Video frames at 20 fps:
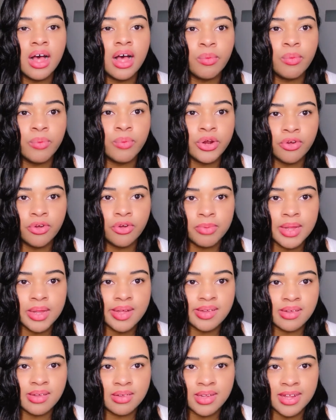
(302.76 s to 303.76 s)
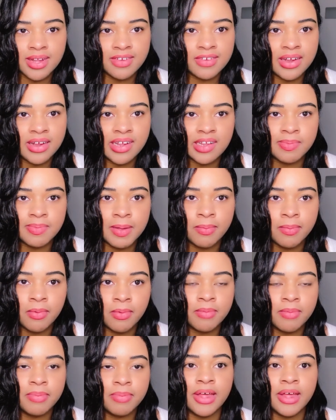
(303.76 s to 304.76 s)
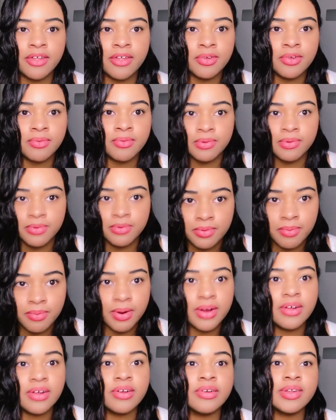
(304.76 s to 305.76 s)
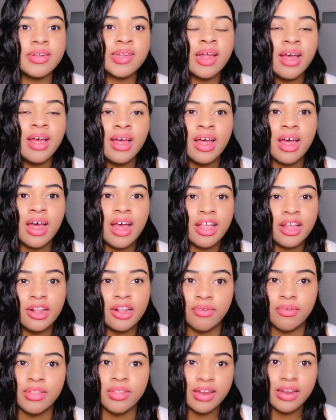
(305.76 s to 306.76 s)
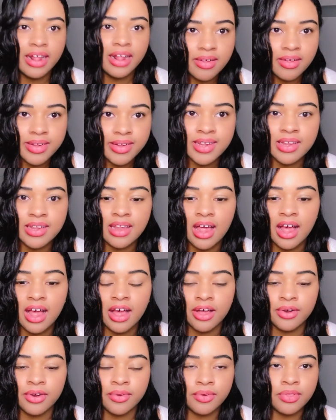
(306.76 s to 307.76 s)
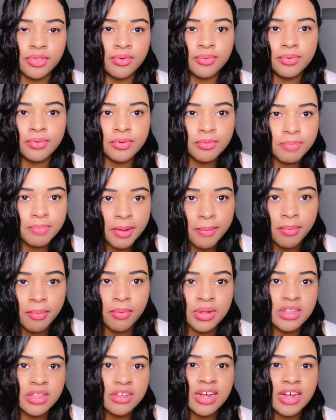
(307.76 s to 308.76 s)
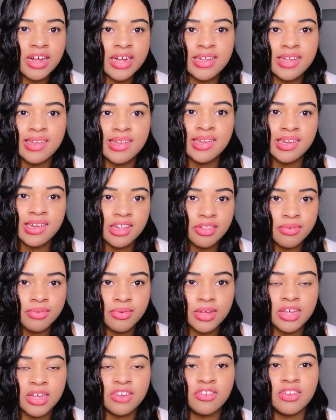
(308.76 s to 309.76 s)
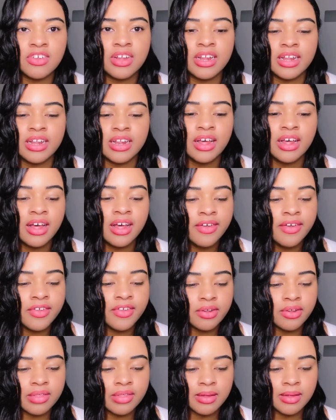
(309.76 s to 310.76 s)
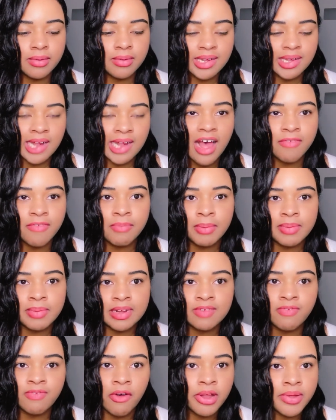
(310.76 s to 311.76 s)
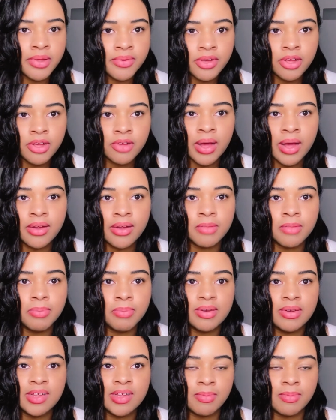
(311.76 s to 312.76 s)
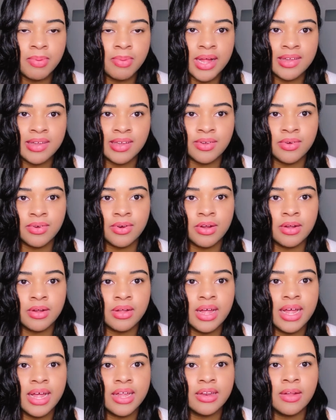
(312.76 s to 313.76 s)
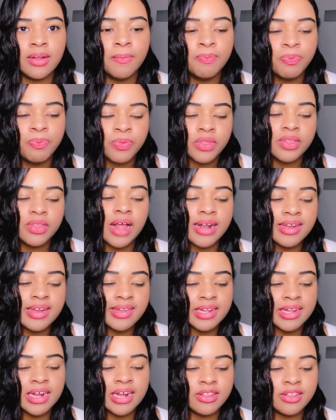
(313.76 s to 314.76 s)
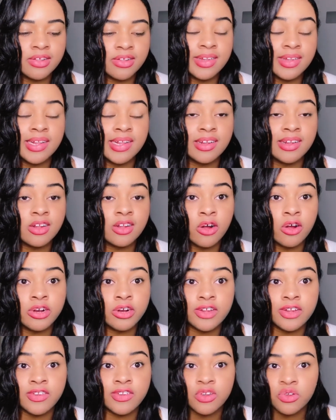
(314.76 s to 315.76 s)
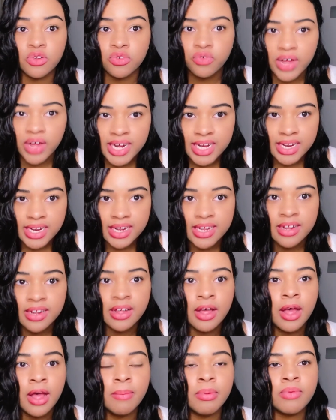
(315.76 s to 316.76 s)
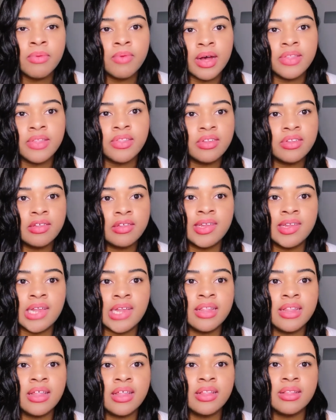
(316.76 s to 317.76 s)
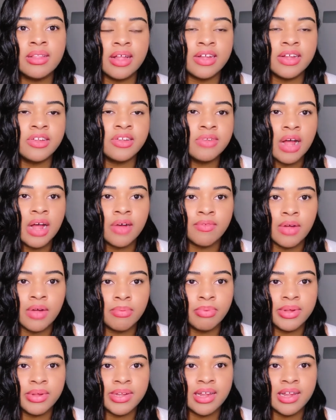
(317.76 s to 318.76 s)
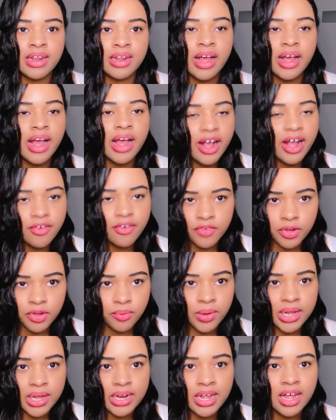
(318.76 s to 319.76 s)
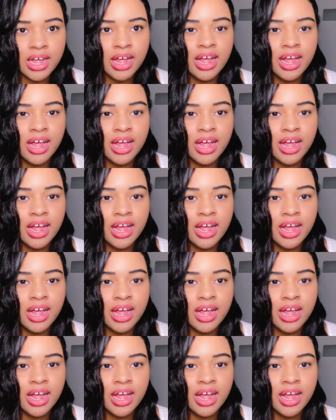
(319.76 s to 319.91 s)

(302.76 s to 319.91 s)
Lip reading: we normally associate Chinese people with being the rude workers at, the nail salon, or the rude people at the Chinese see-through kitchen, and, the staff members following you around in the beauty supply store. And not to say that those things are discredited, but rather to say that they do not represent everyone.